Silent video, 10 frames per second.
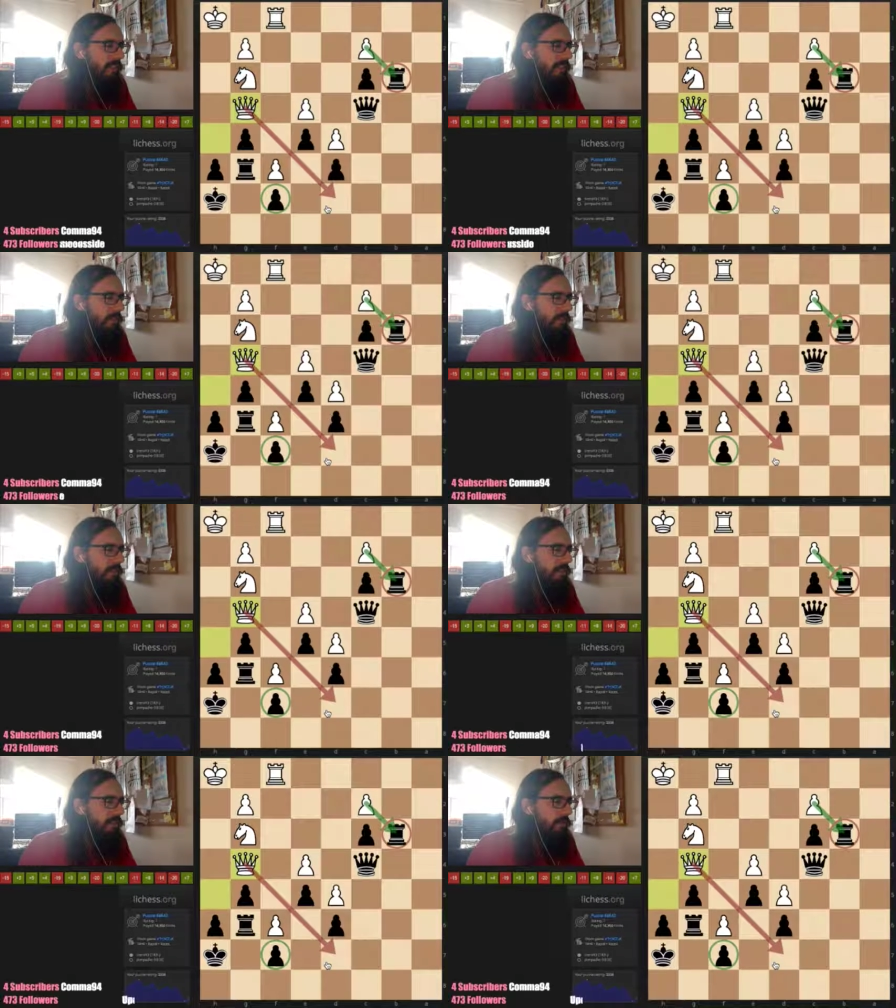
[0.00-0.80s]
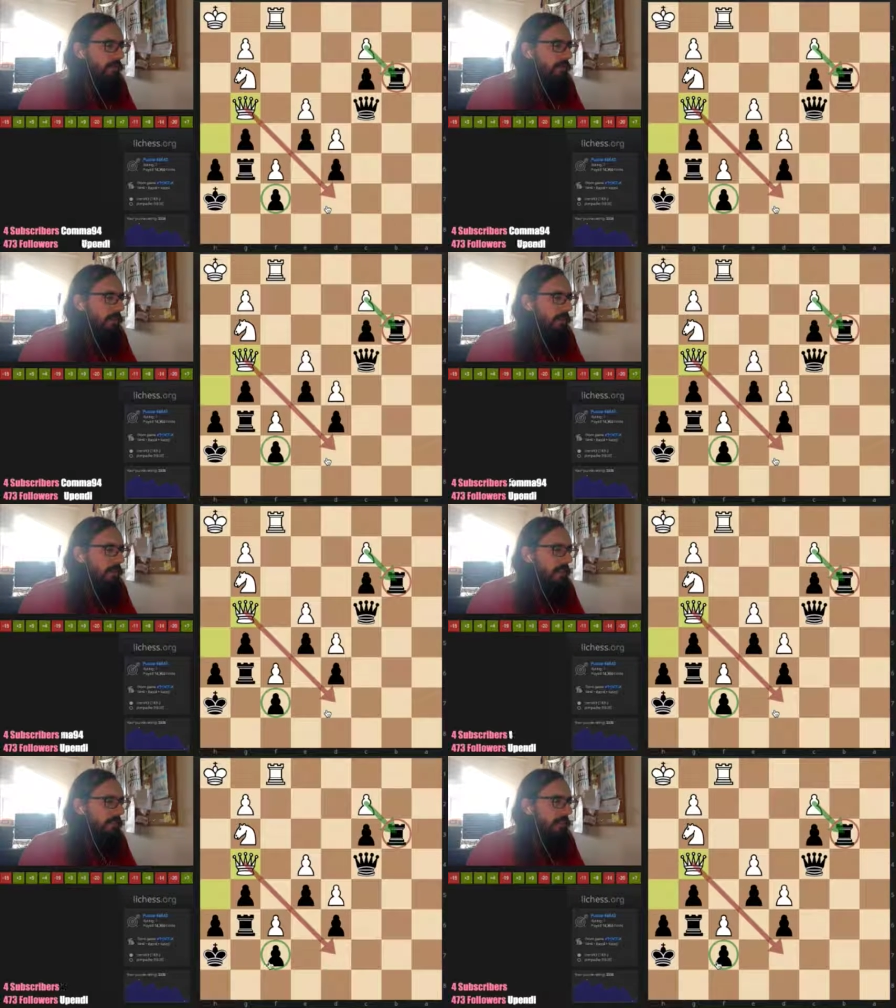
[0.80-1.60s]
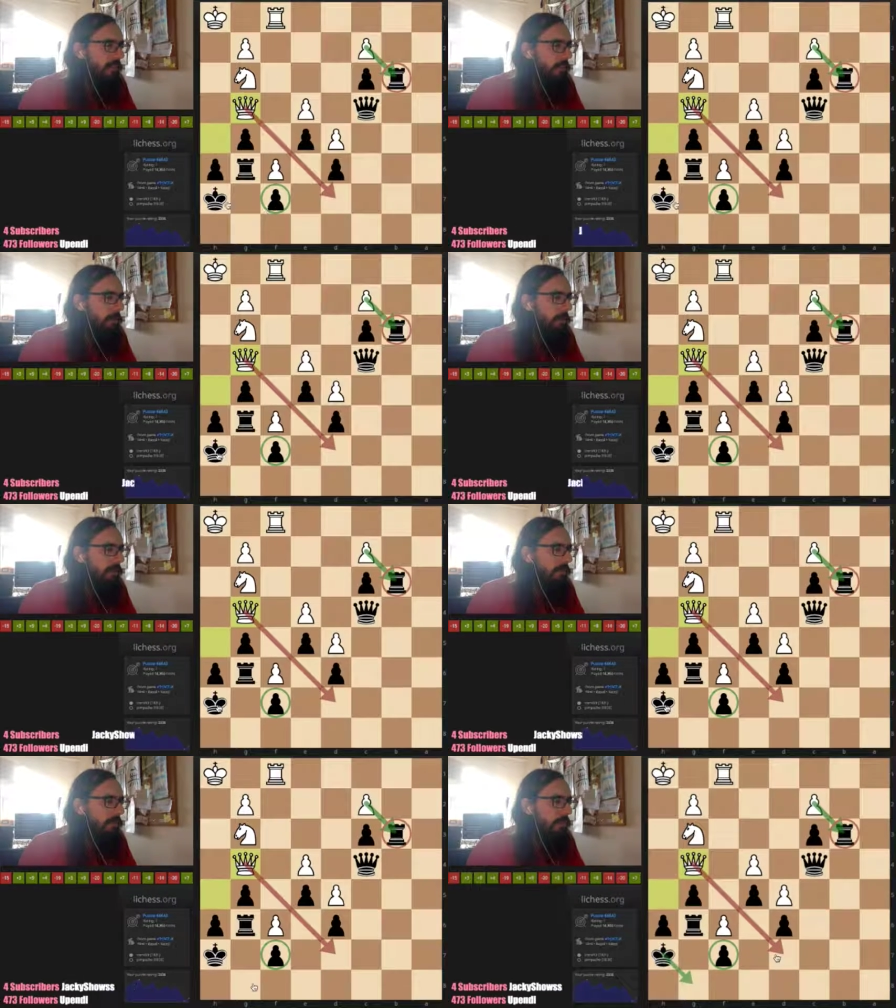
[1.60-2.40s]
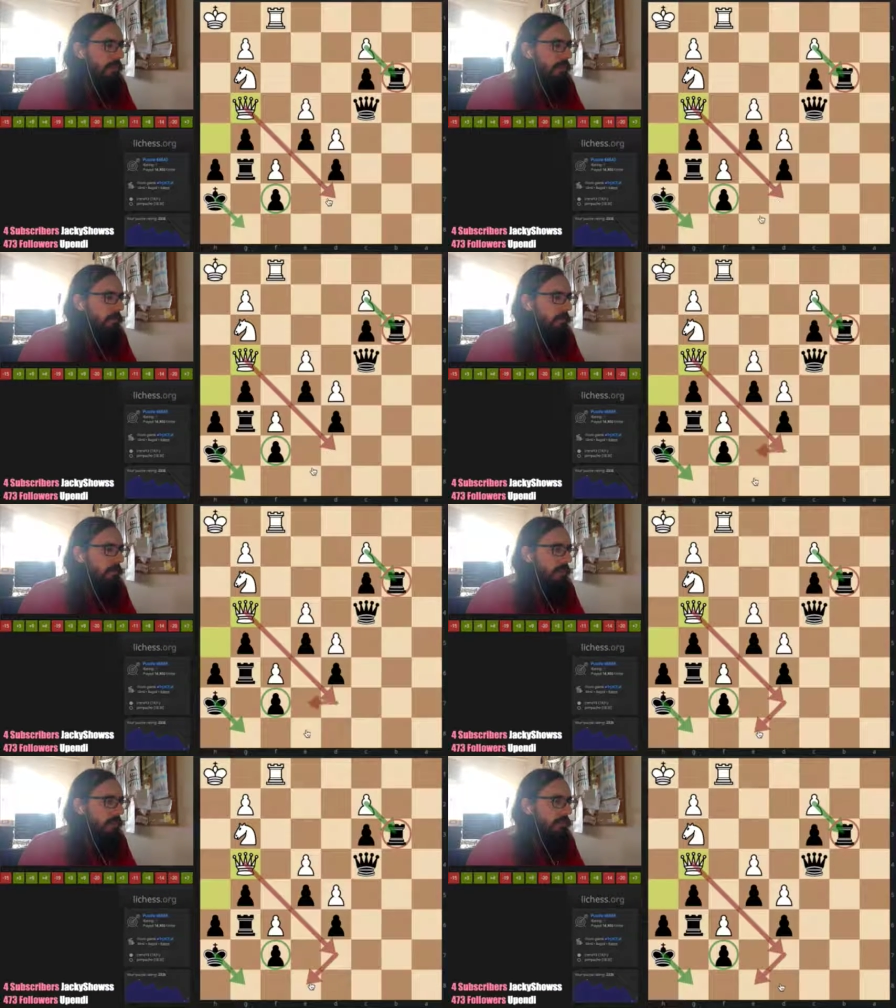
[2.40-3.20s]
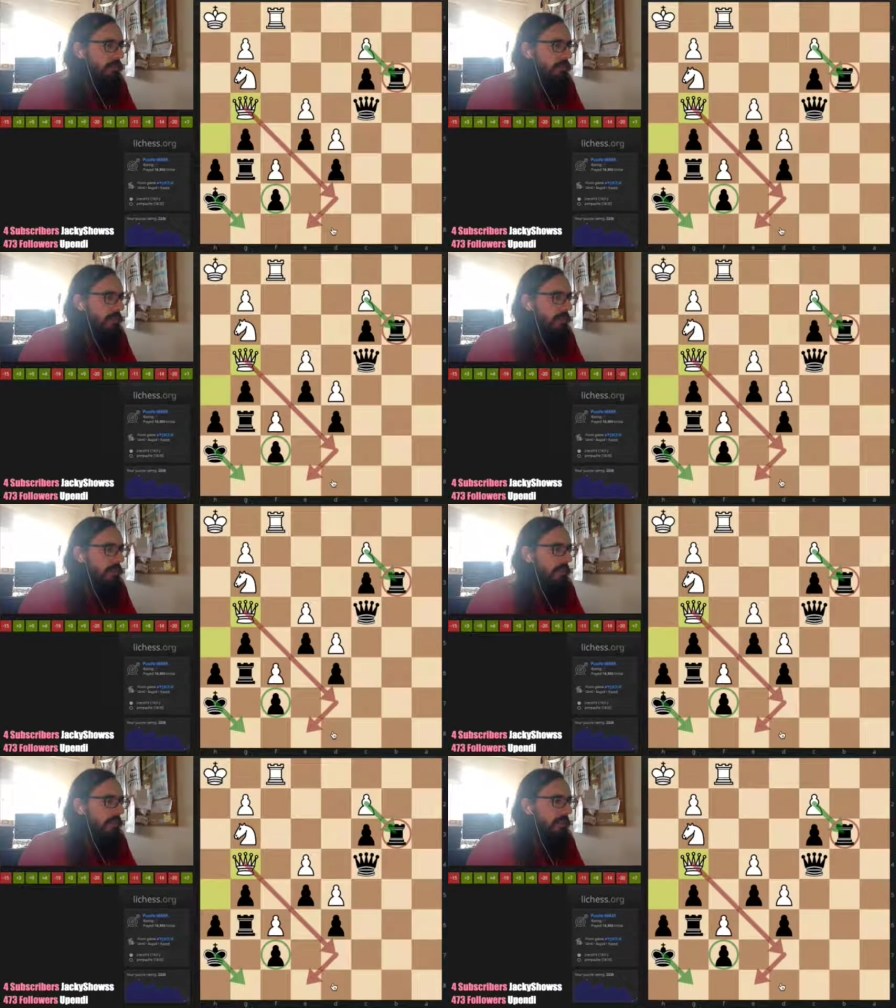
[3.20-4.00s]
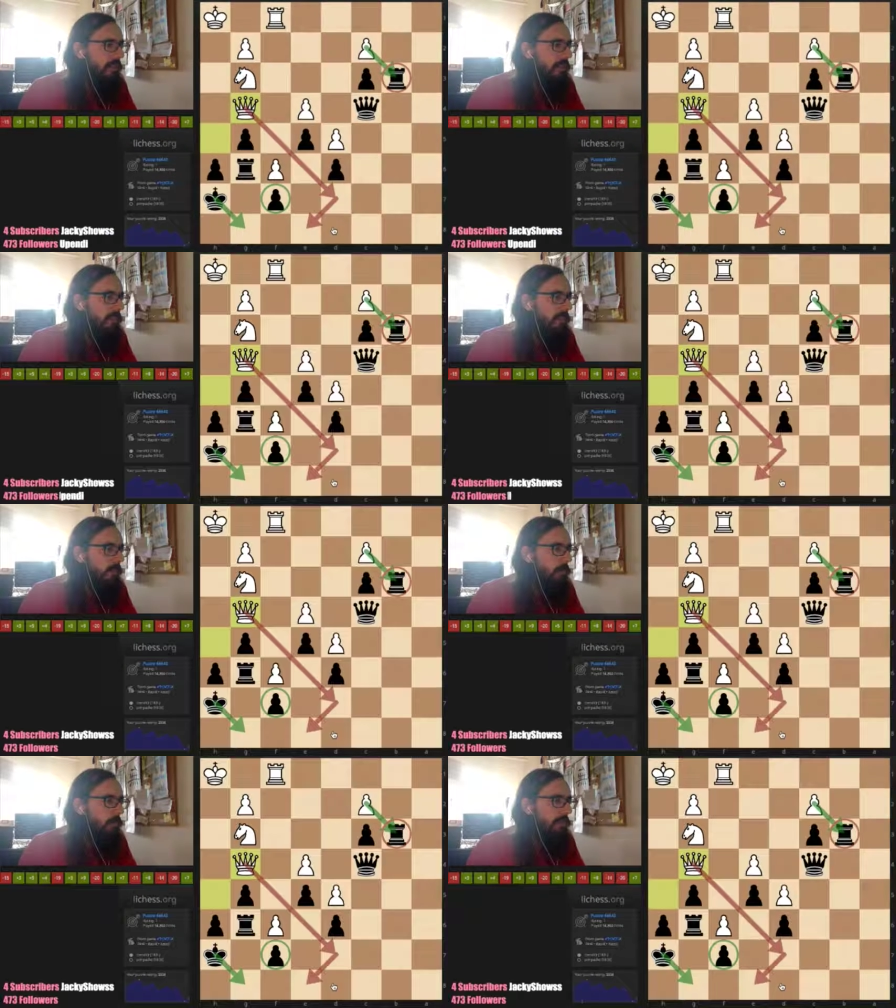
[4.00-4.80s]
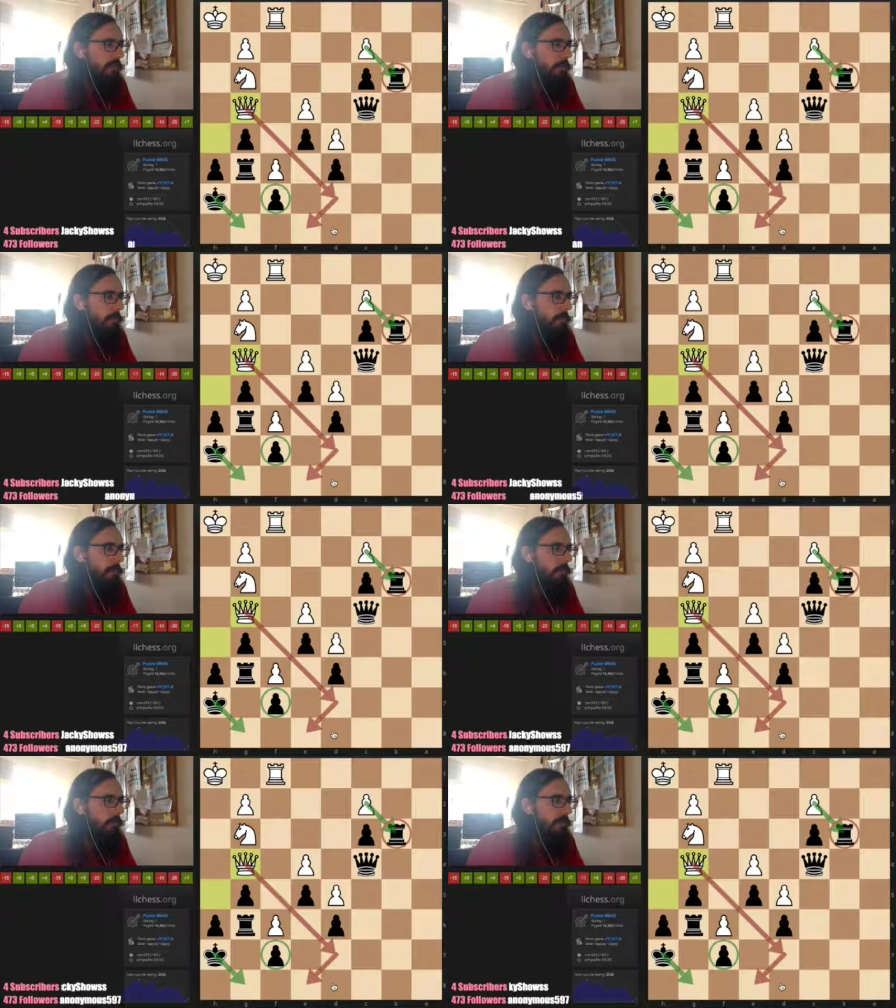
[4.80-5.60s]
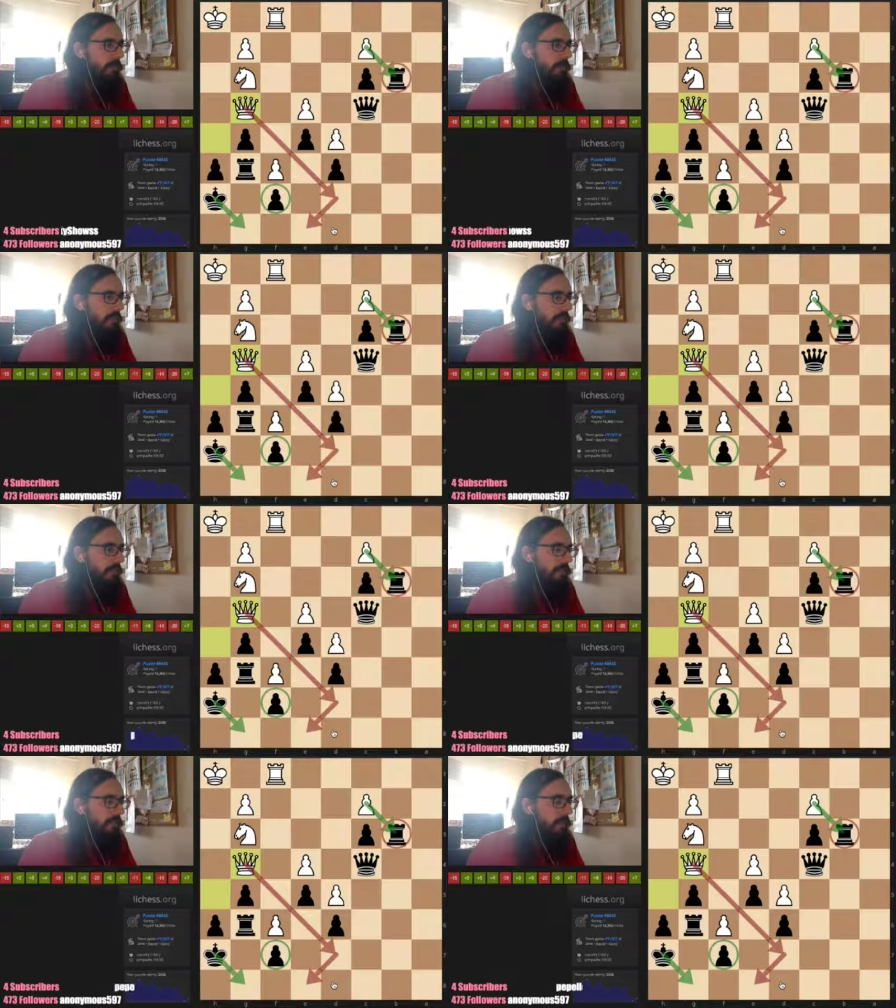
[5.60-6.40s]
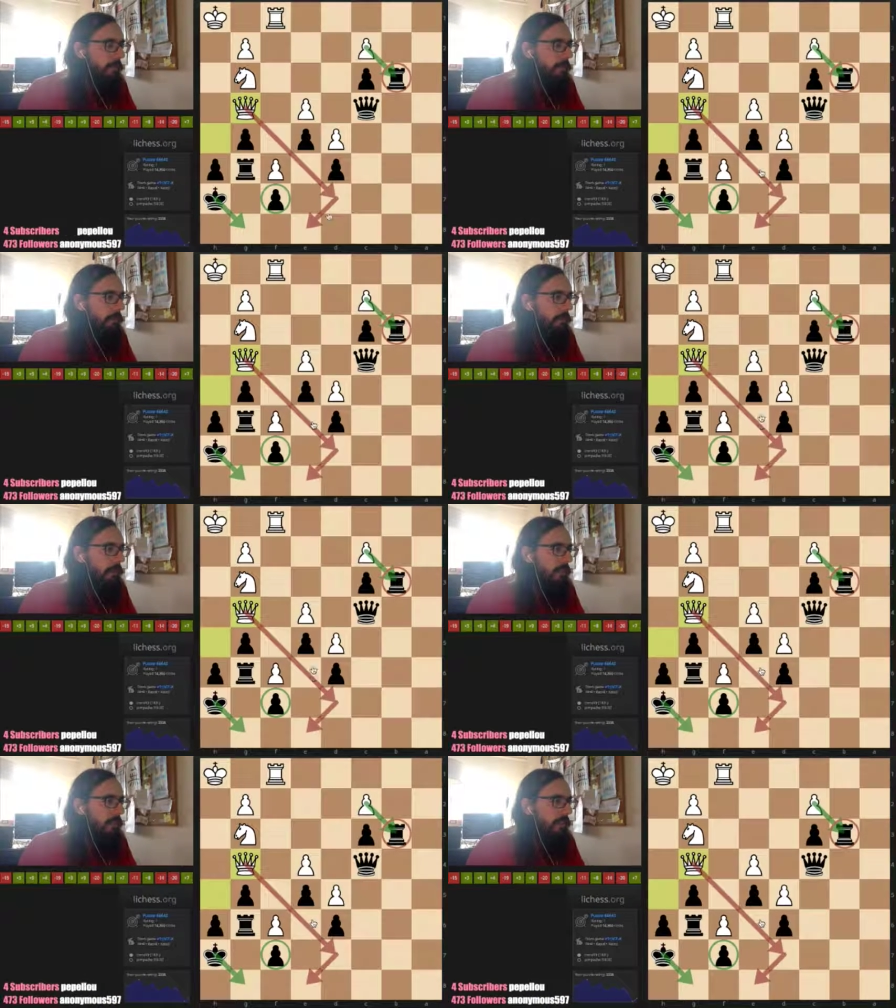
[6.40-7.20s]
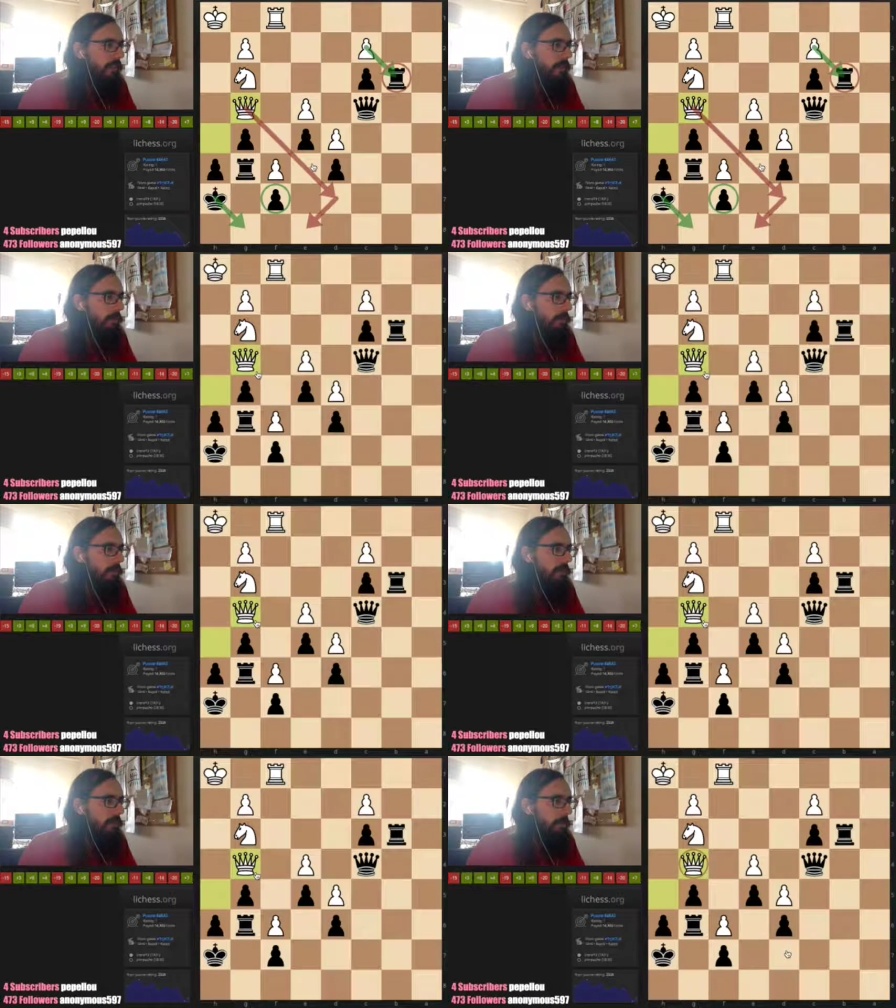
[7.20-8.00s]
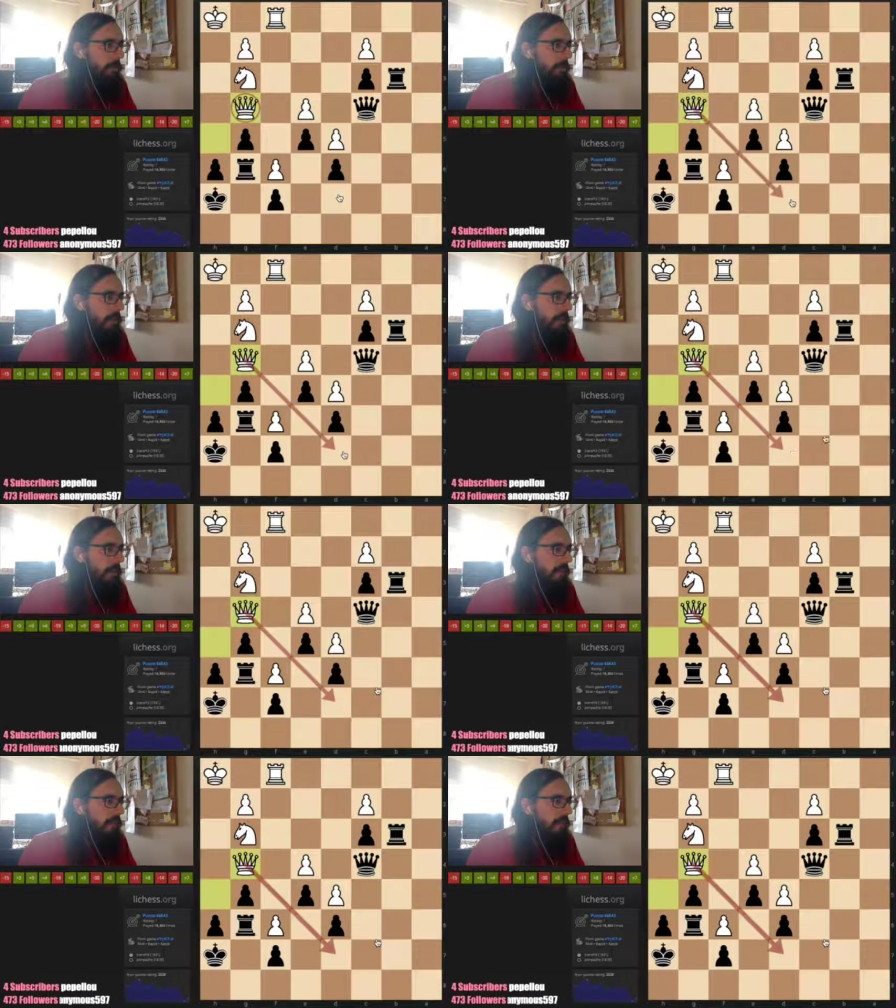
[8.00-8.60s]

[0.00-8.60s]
Not easy to defend, because if king g8, queen check wins the pawn with check. That's terrible. So yeah, queen d7.